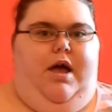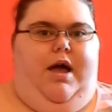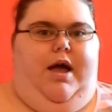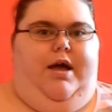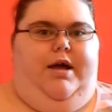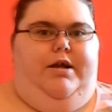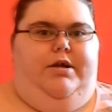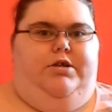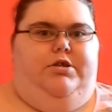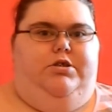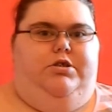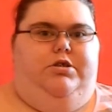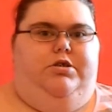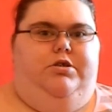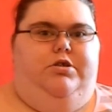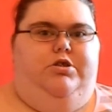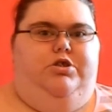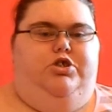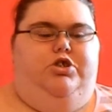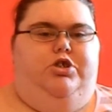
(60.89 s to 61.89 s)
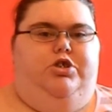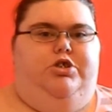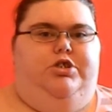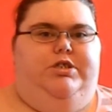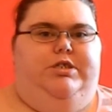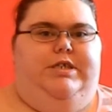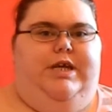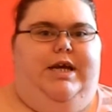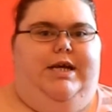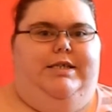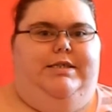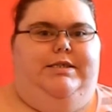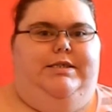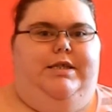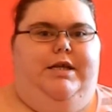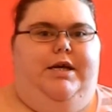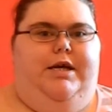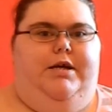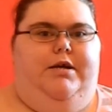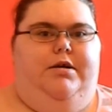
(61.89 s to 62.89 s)
and George says
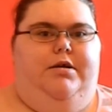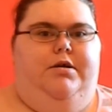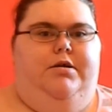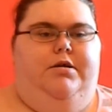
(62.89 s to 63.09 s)
that